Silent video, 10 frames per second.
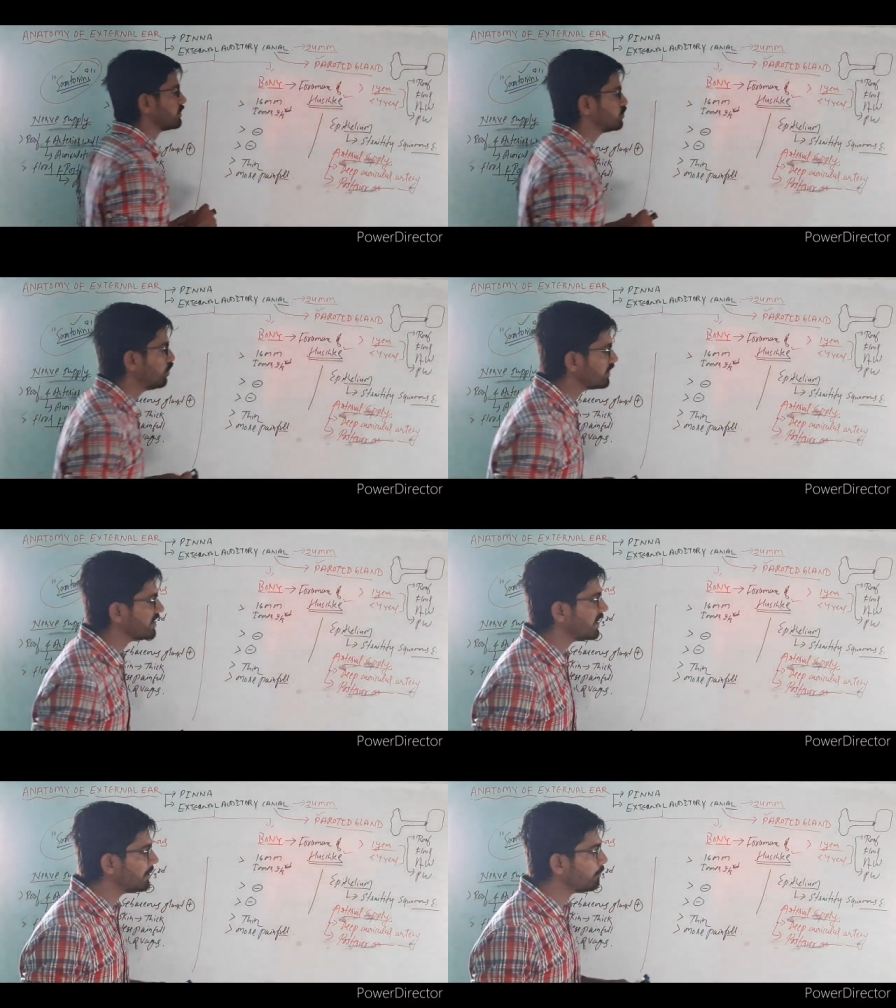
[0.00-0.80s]
So
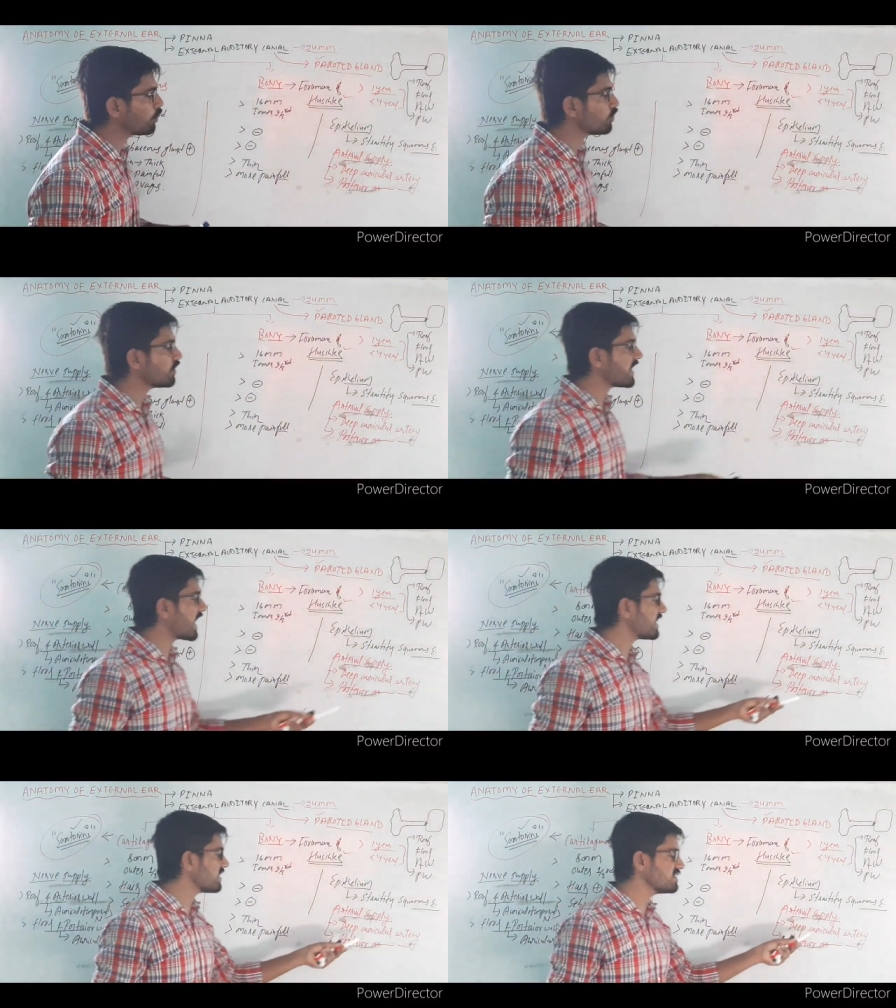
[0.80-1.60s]
deep auricular
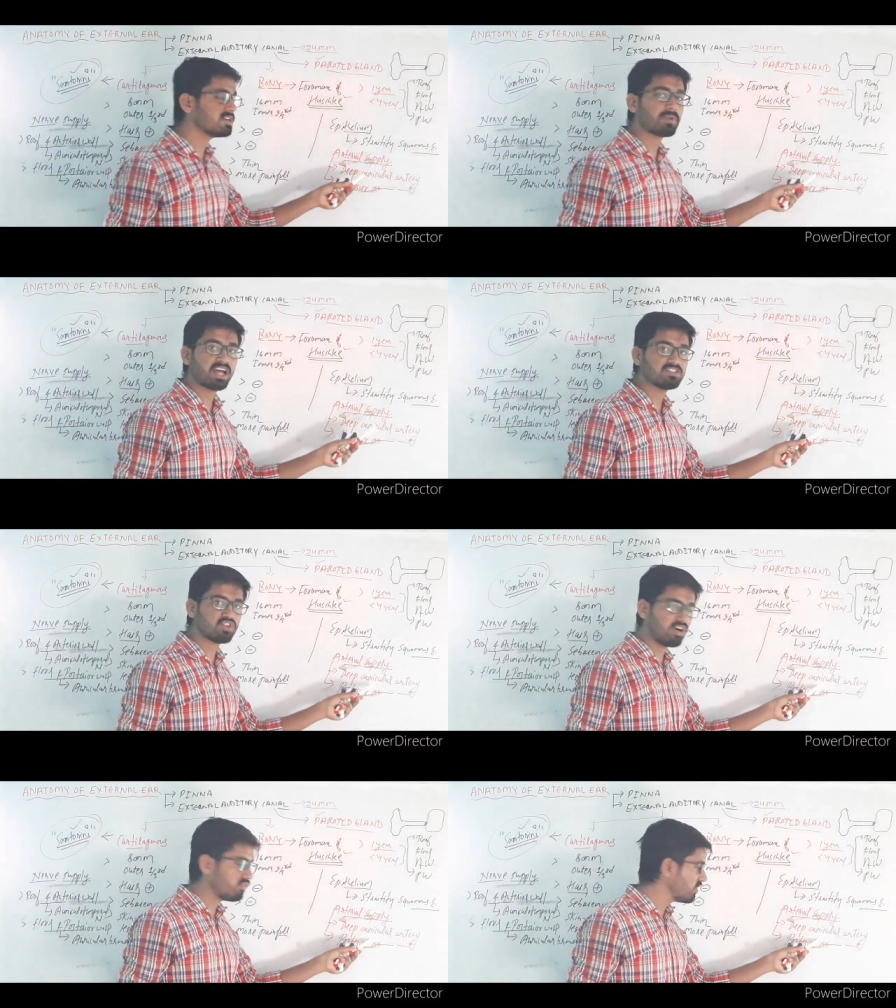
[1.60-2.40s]
artery is a branch
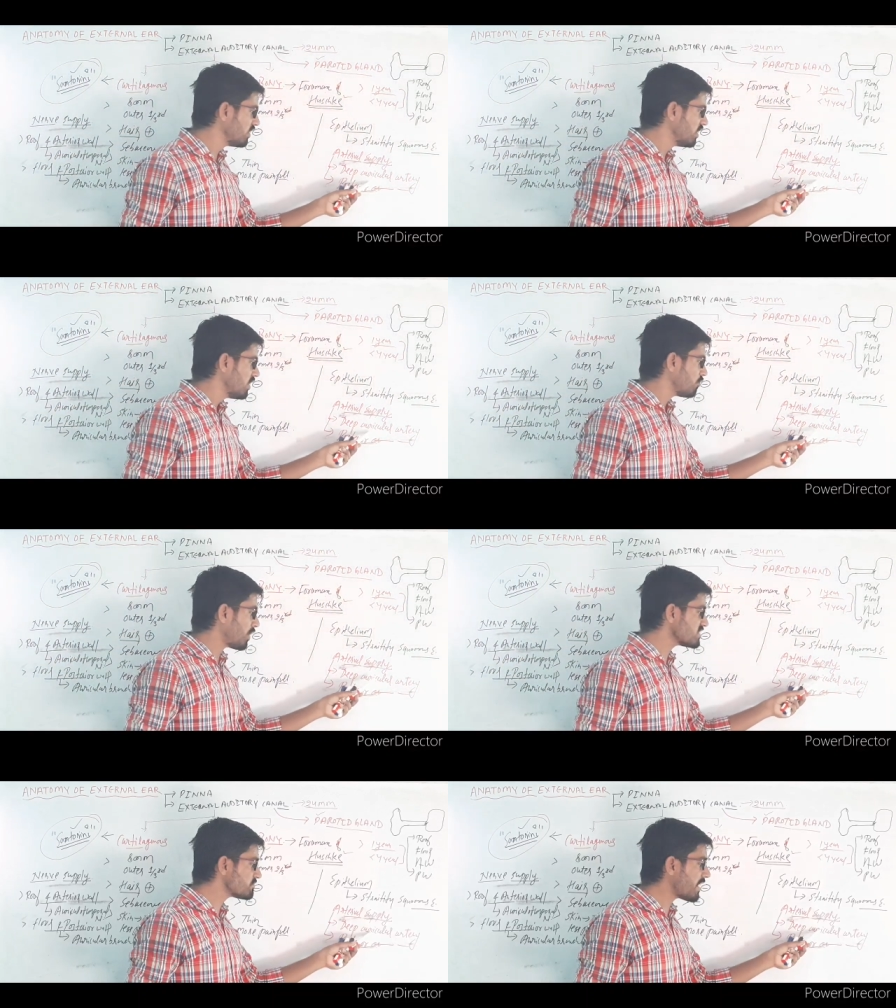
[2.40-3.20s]
of
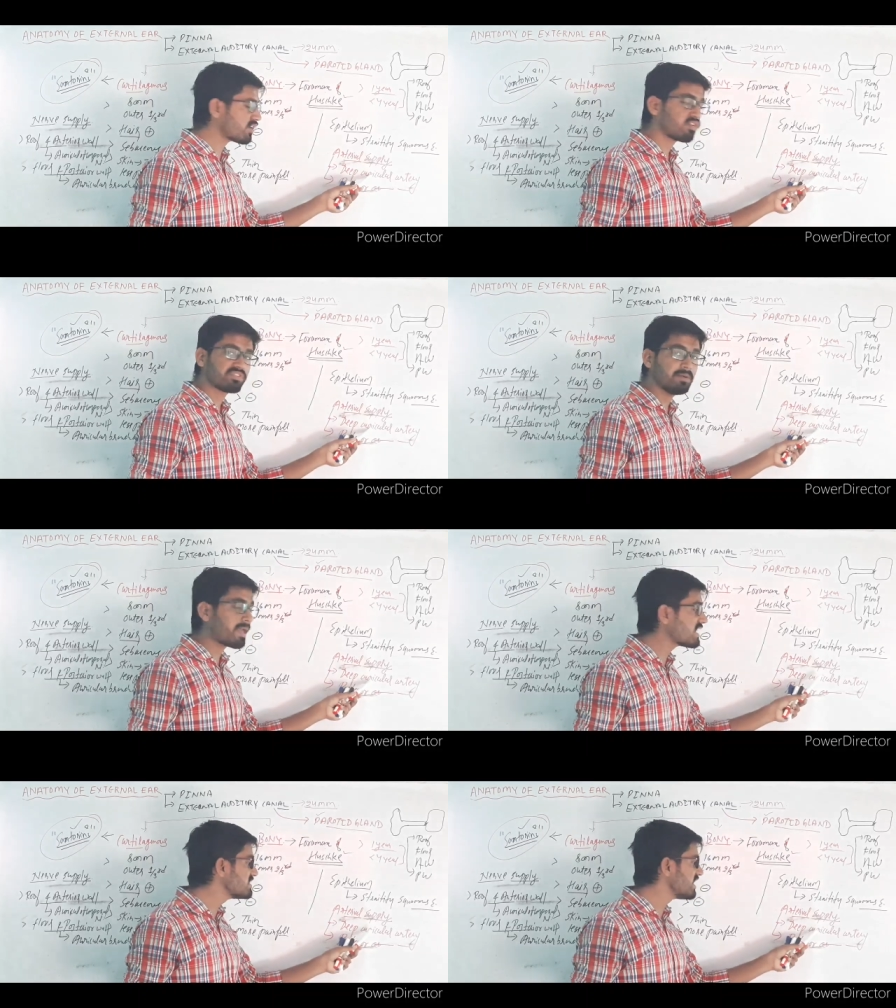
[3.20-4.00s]
first part of the
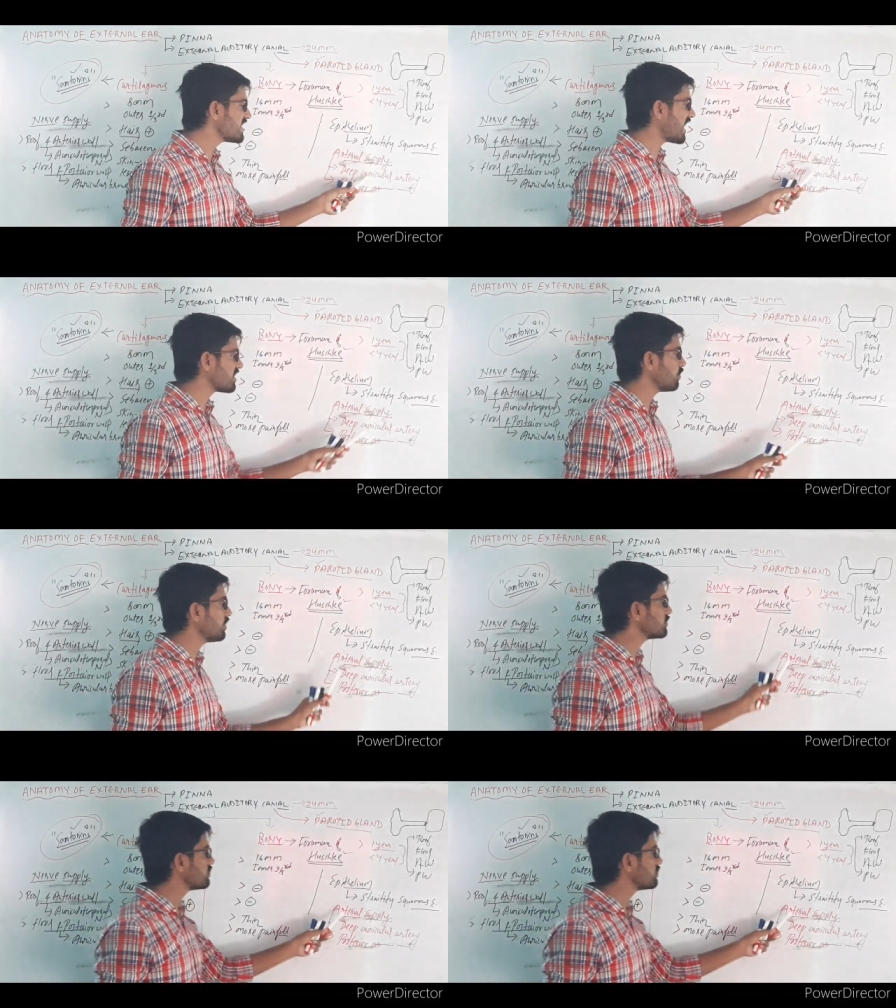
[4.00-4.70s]
maxillary artery. Okay.